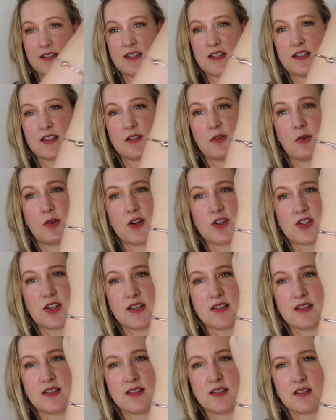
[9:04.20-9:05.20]
This is
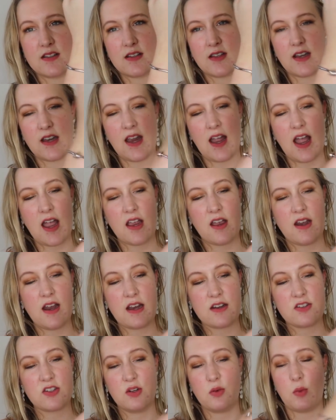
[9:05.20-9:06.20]
gorgeous. This is something I could
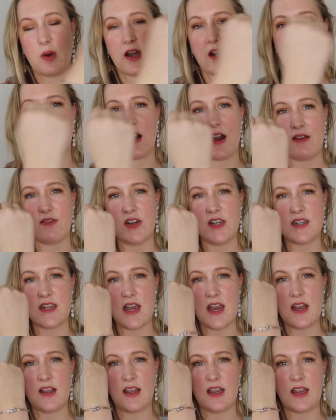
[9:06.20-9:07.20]
actually wear every
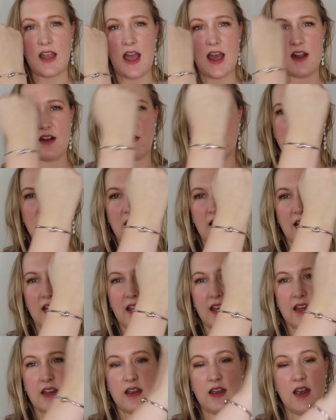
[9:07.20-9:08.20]
day. Like, I don't really
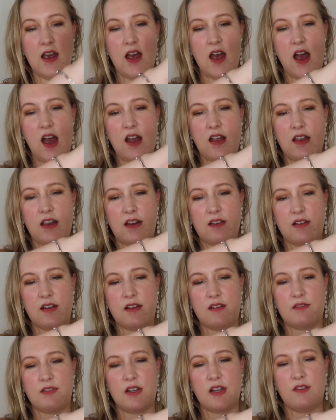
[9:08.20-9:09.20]
like, like,
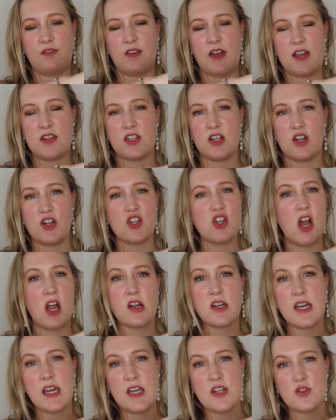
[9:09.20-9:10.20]
like really flashy or
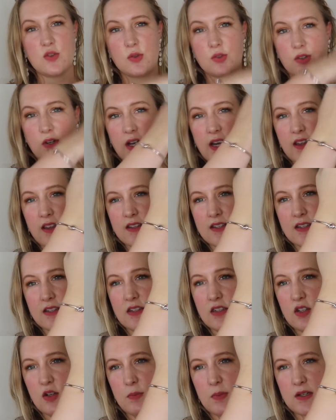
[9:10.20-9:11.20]
chunky jewelry. This
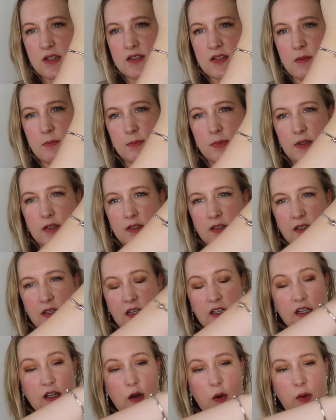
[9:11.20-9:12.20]
is super simple
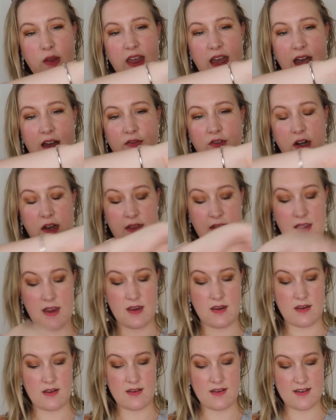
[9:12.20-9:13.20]
and can go with
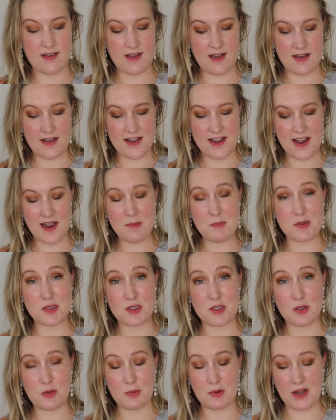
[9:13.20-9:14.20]
everything. I'm
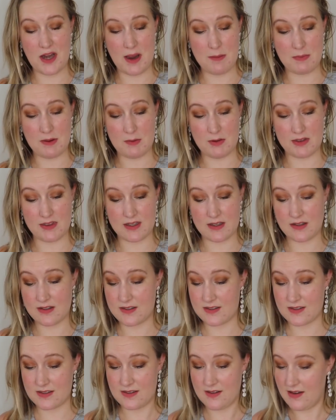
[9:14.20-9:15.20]
super happy with
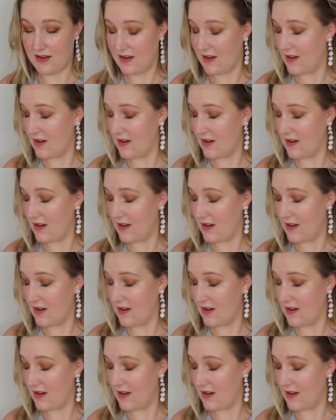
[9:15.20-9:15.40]
this.